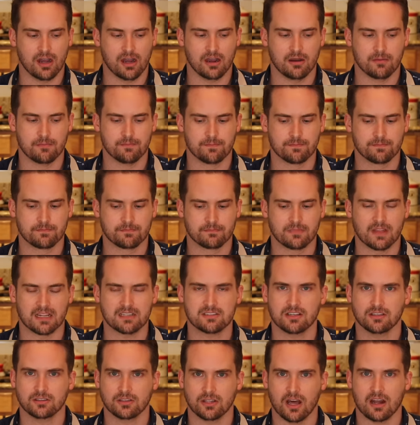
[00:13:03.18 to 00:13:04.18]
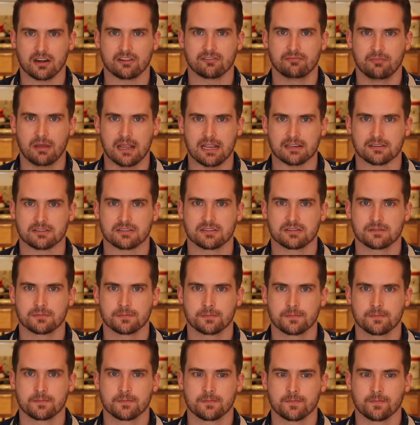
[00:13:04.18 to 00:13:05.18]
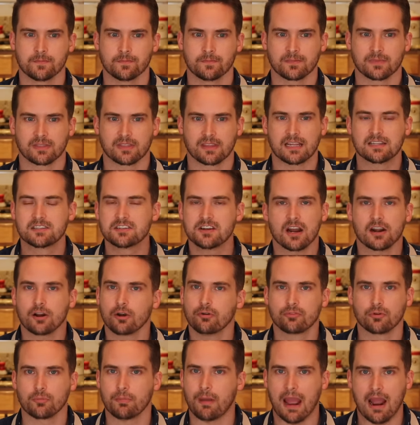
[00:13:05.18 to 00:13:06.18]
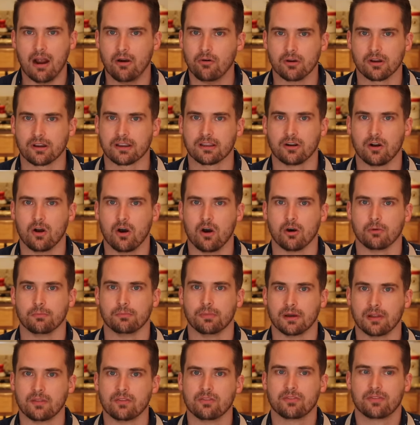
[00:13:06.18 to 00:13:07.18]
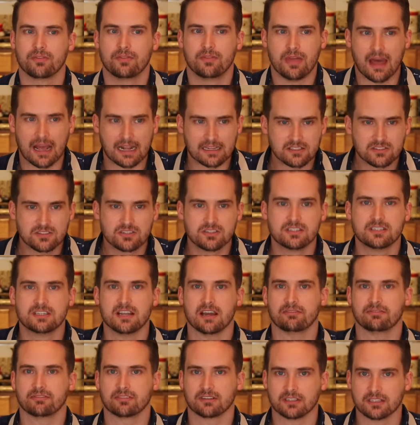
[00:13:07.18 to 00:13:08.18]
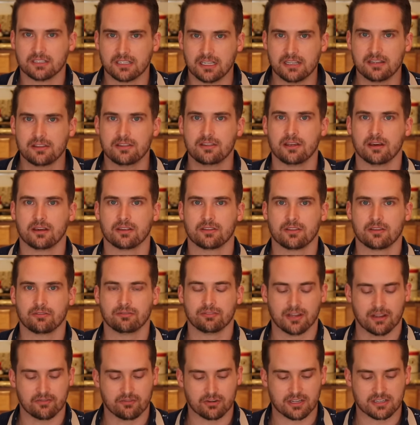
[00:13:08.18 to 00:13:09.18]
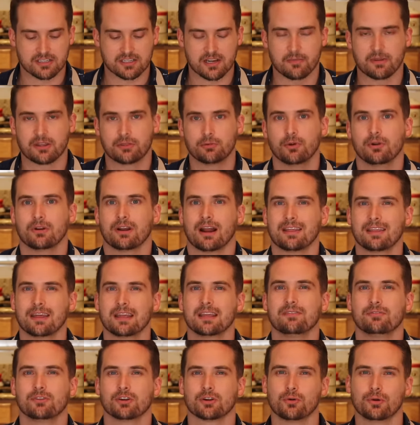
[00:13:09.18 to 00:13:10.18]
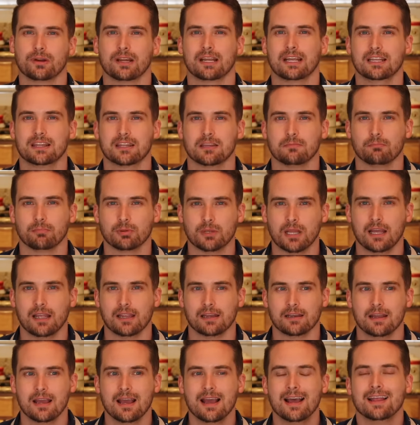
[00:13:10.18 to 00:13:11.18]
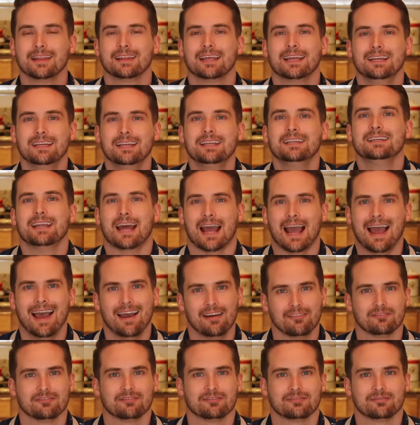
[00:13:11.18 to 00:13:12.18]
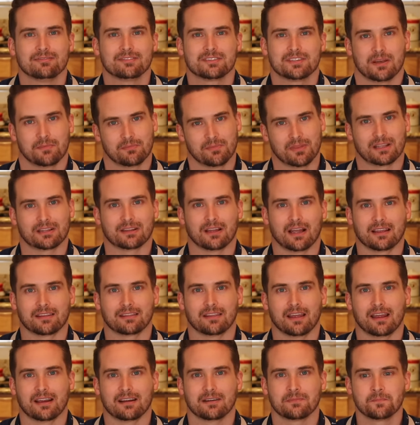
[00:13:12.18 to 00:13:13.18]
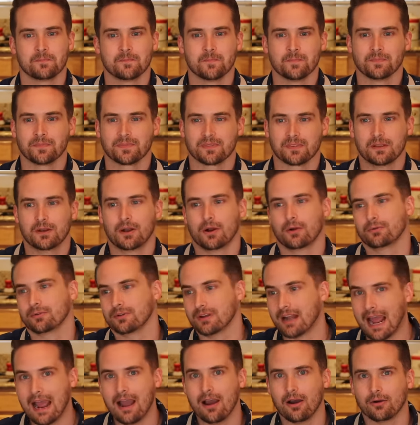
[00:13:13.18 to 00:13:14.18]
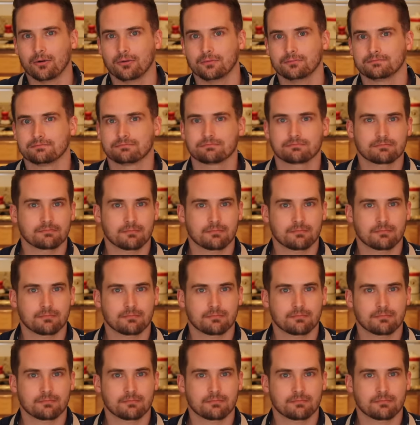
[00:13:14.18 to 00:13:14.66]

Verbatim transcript: um, that's a lot of mace. It's not overpowering at all, but that's definitely the, the flavor that's coming through. And I think if you're going to eat them plain, they need to have something like that. You know, now